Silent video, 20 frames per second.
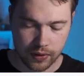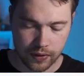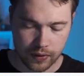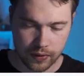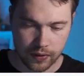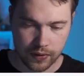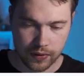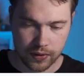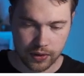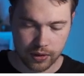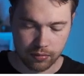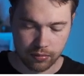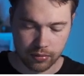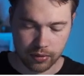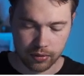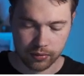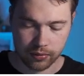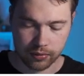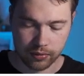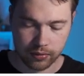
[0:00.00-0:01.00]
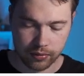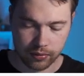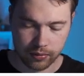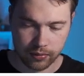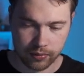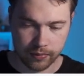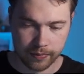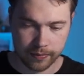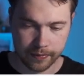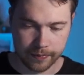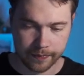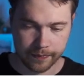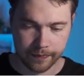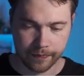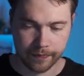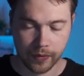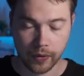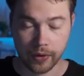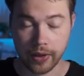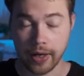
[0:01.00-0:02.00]
symbol.
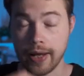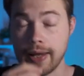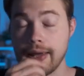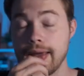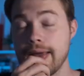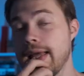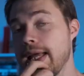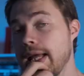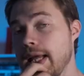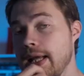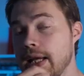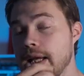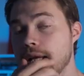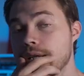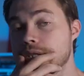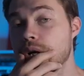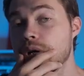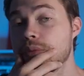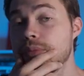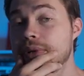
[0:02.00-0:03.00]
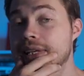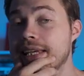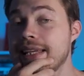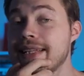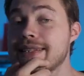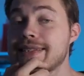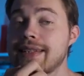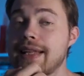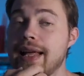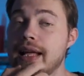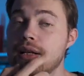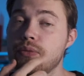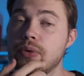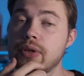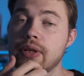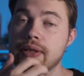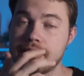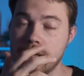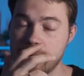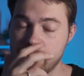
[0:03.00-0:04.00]
Okay, so it begins and ends with
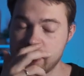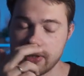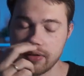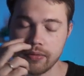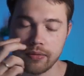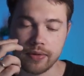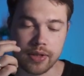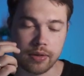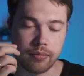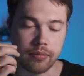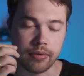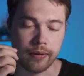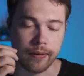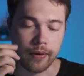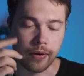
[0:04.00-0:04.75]
the same symbol.